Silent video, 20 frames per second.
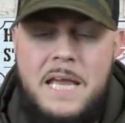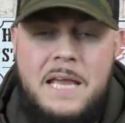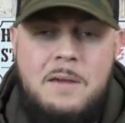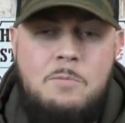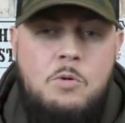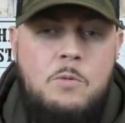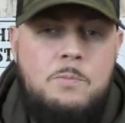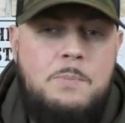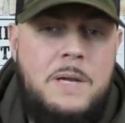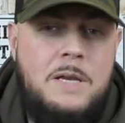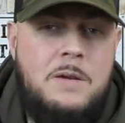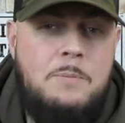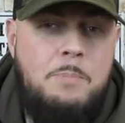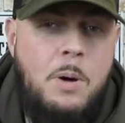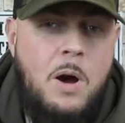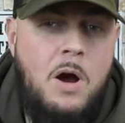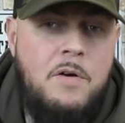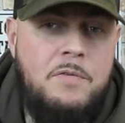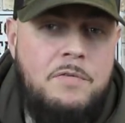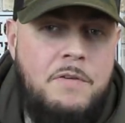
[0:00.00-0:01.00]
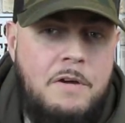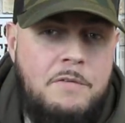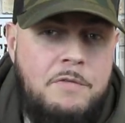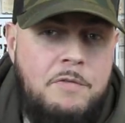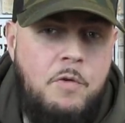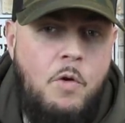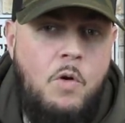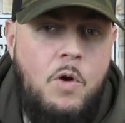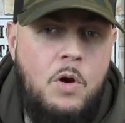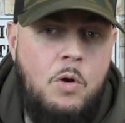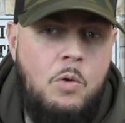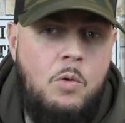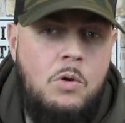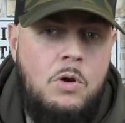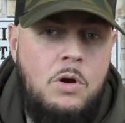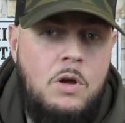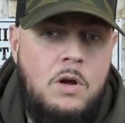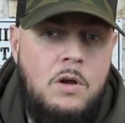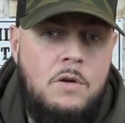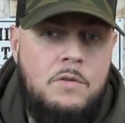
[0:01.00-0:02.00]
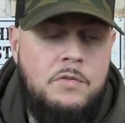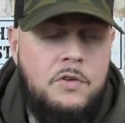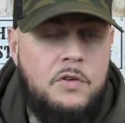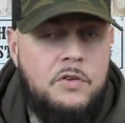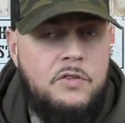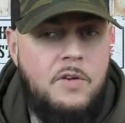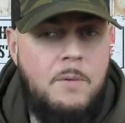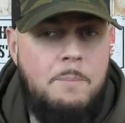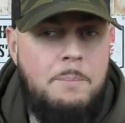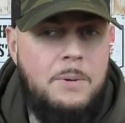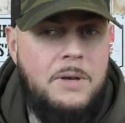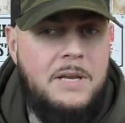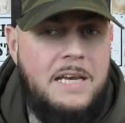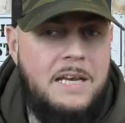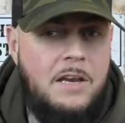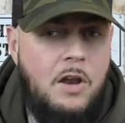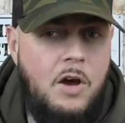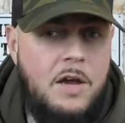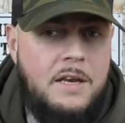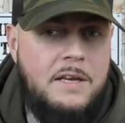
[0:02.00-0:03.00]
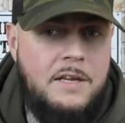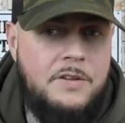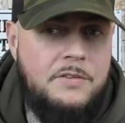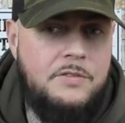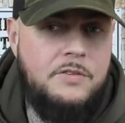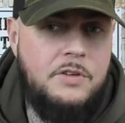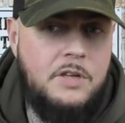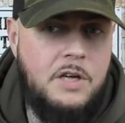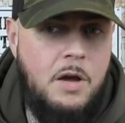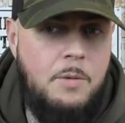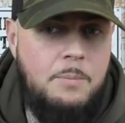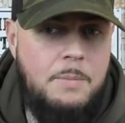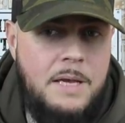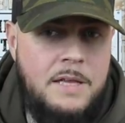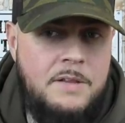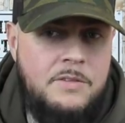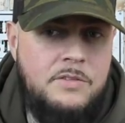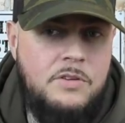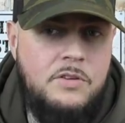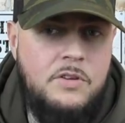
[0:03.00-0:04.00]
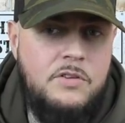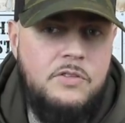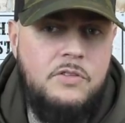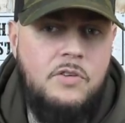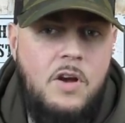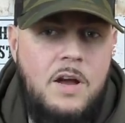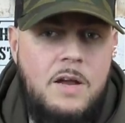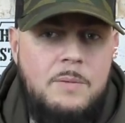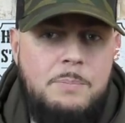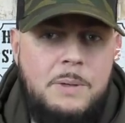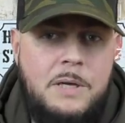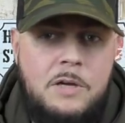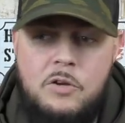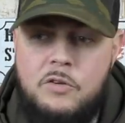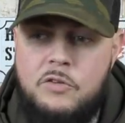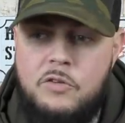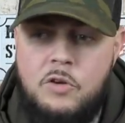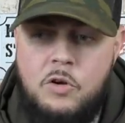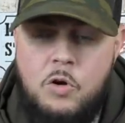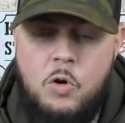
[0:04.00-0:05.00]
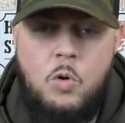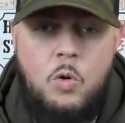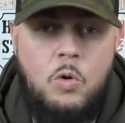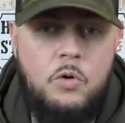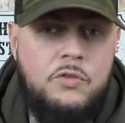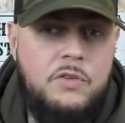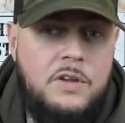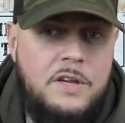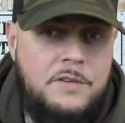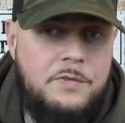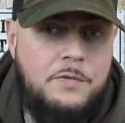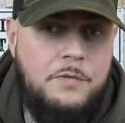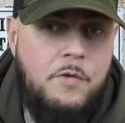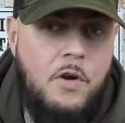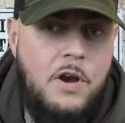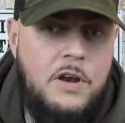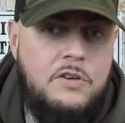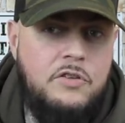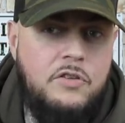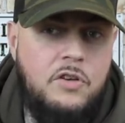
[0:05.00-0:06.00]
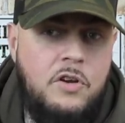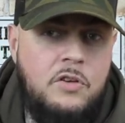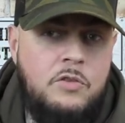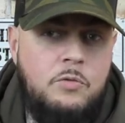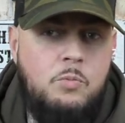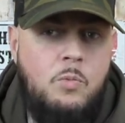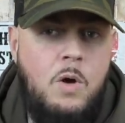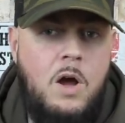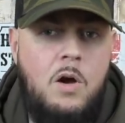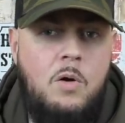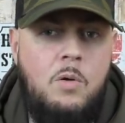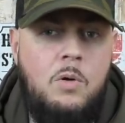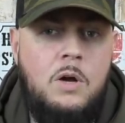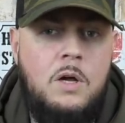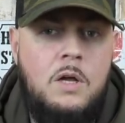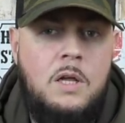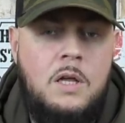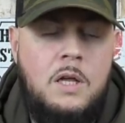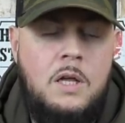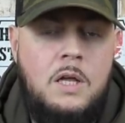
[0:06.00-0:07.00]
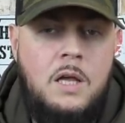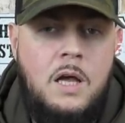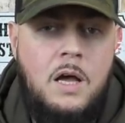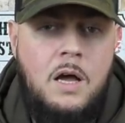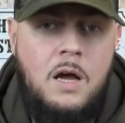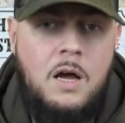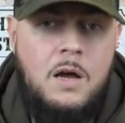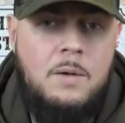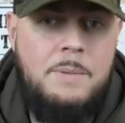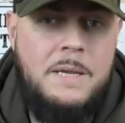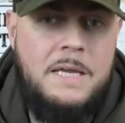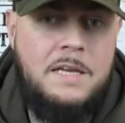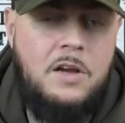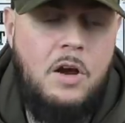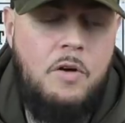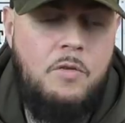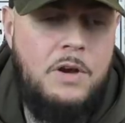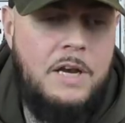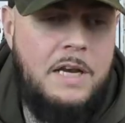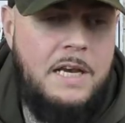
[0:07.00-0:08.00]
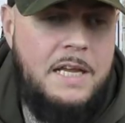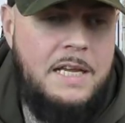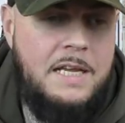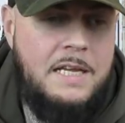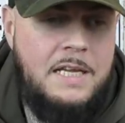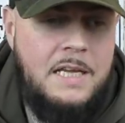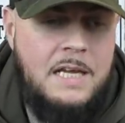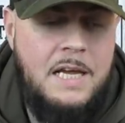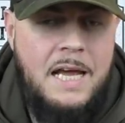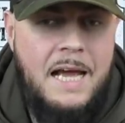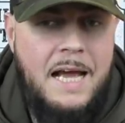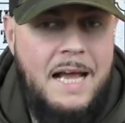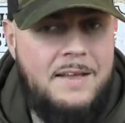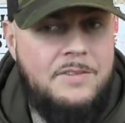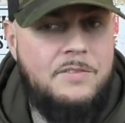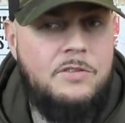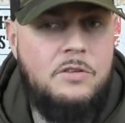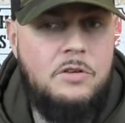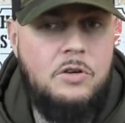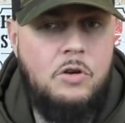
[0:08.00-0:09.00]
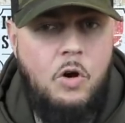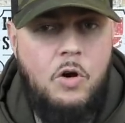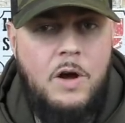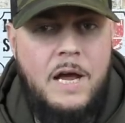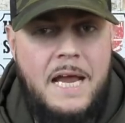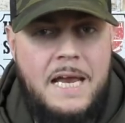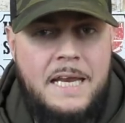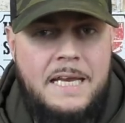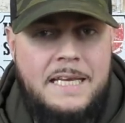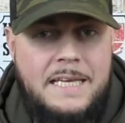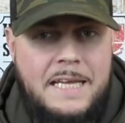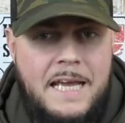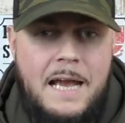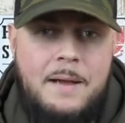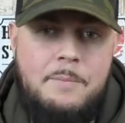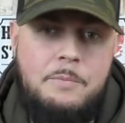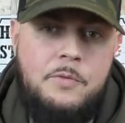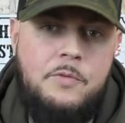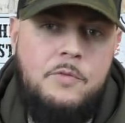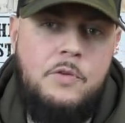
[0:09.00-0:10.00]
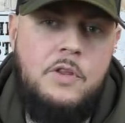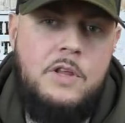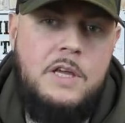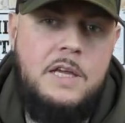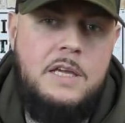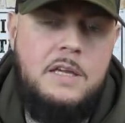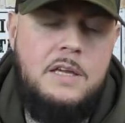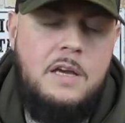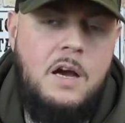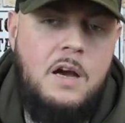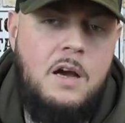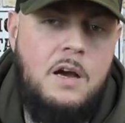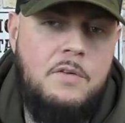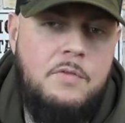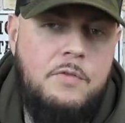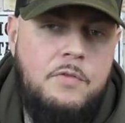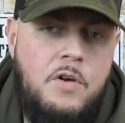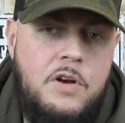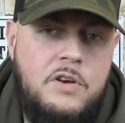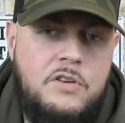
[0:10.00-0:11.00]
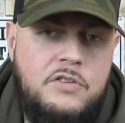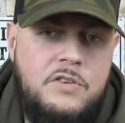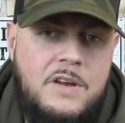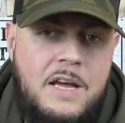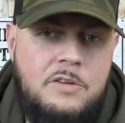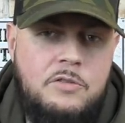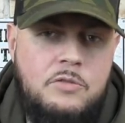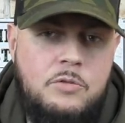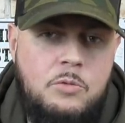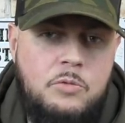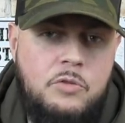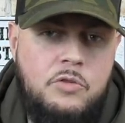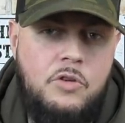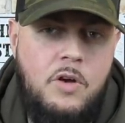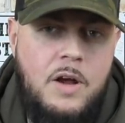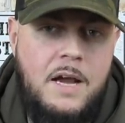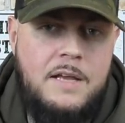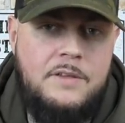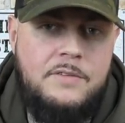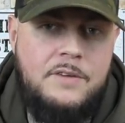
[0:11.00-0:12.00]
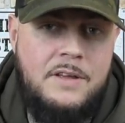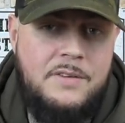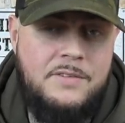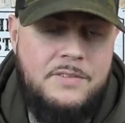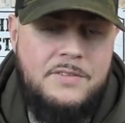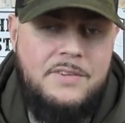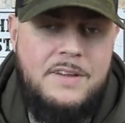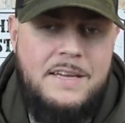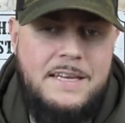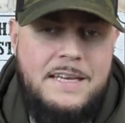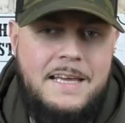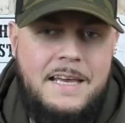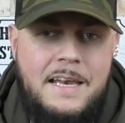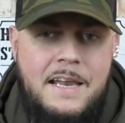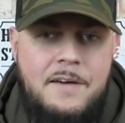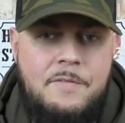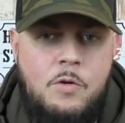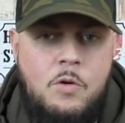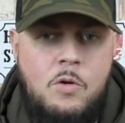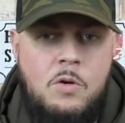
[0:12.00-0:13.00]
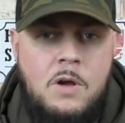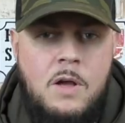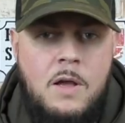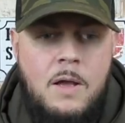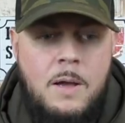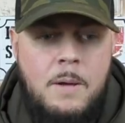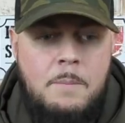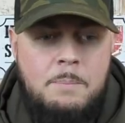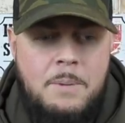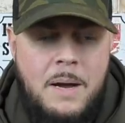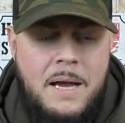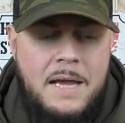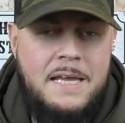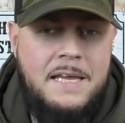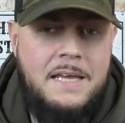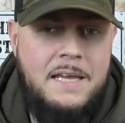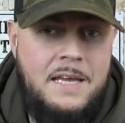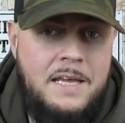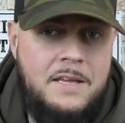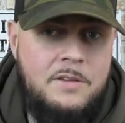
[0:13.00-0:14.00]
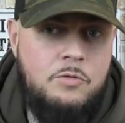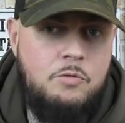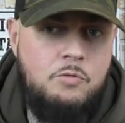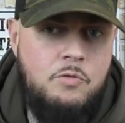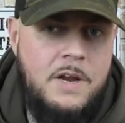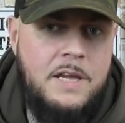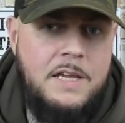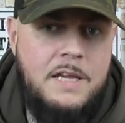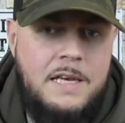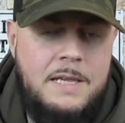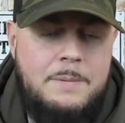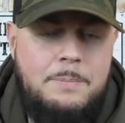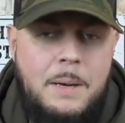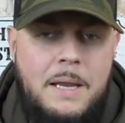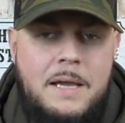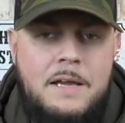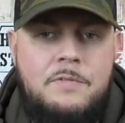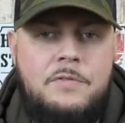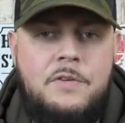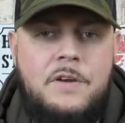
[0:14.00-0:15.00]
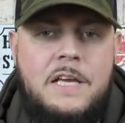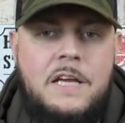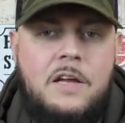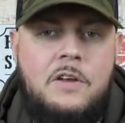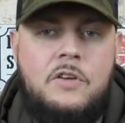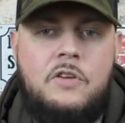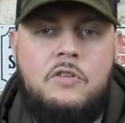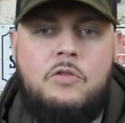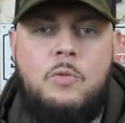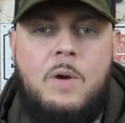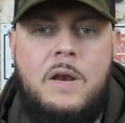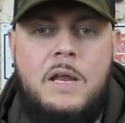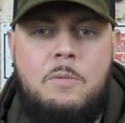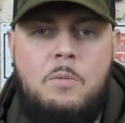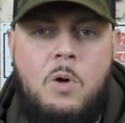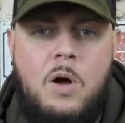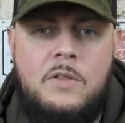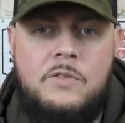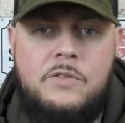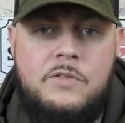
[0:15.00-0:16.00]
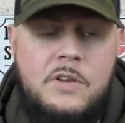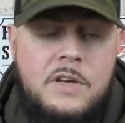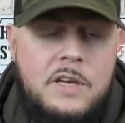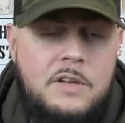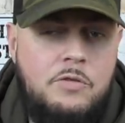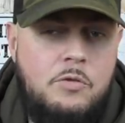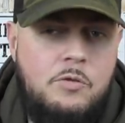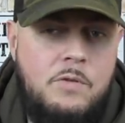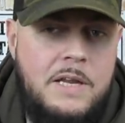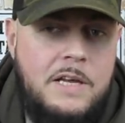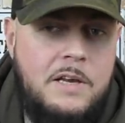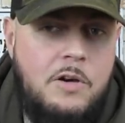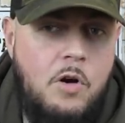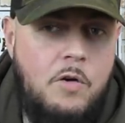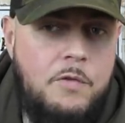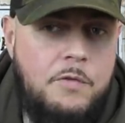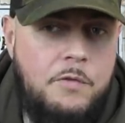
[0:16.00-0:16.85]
he would be the perfect foil for somebody like this to come into the side because, of course, he's French as well. He currently hasn't got any caps for the French national side at senior level, but he is regularly playing for the under-21s. And he's already got a